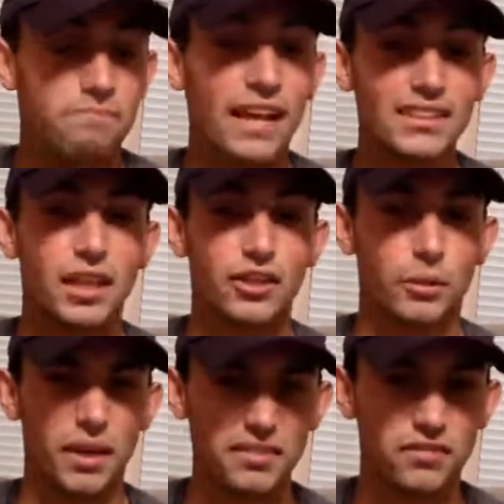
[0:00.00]
that's another thing.
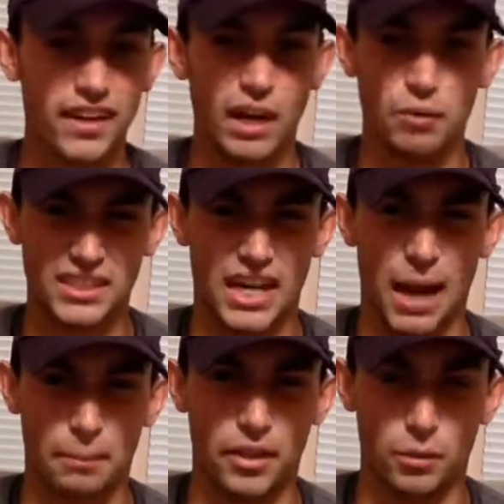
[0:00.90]
We have to find out what's going to
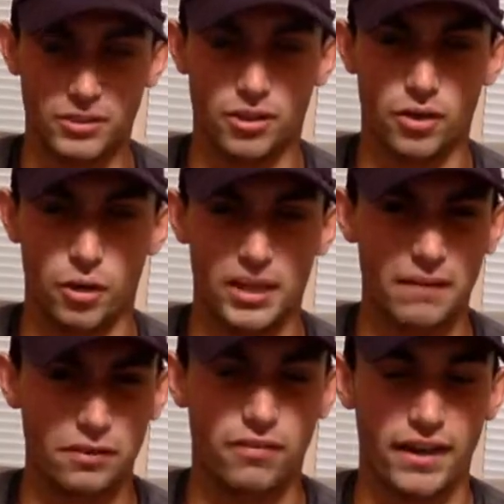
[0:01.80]
happen there with Soto. We're going to
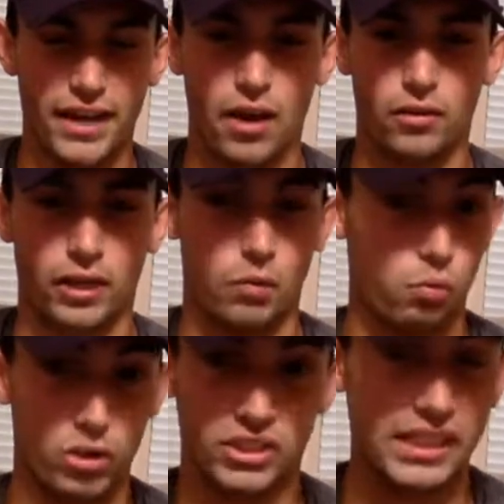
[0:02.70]
have to find out, like,
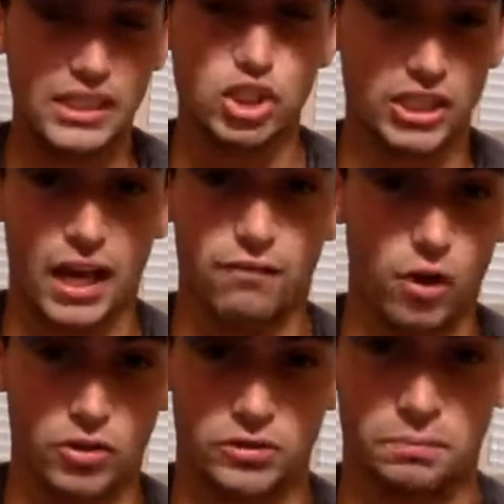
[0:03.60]
what did he just get a
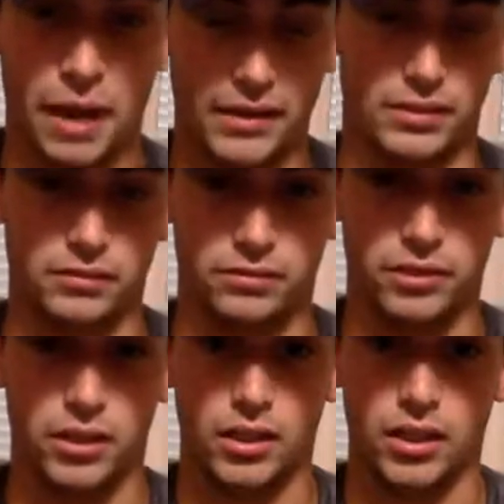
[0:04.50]
false positive?
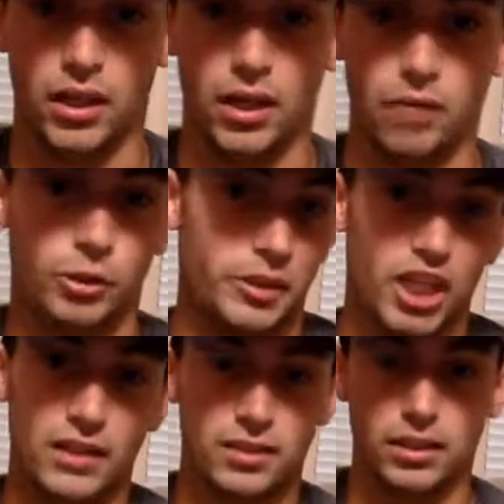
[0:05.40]
Jimmy
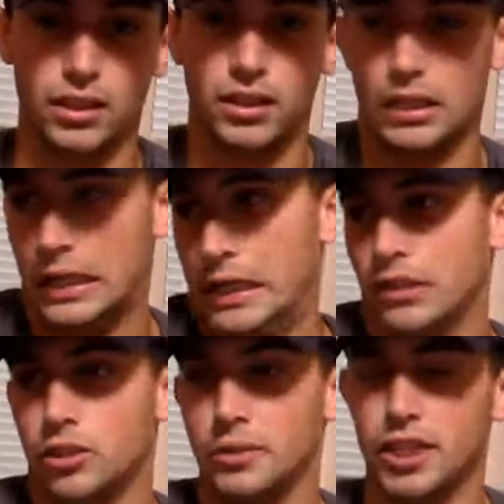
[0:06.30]
Johnson in
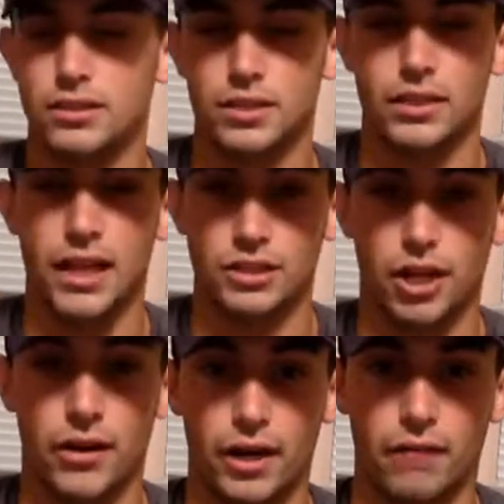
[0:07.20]

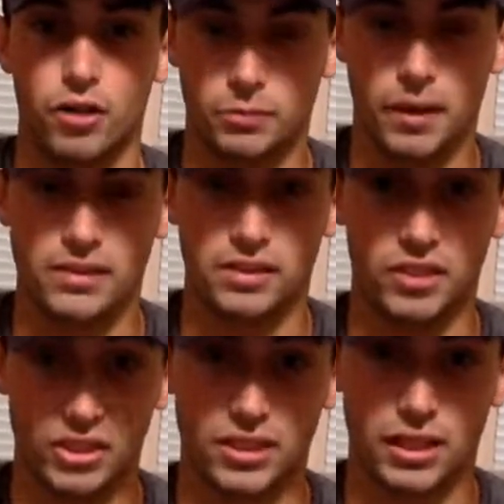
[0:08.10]
NASCAR got a false positive,
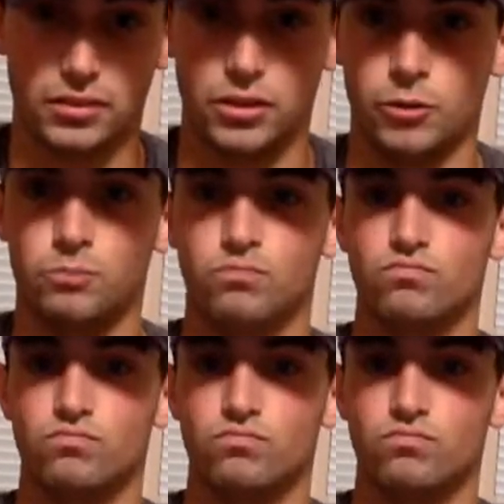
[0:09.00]
it looks like. So,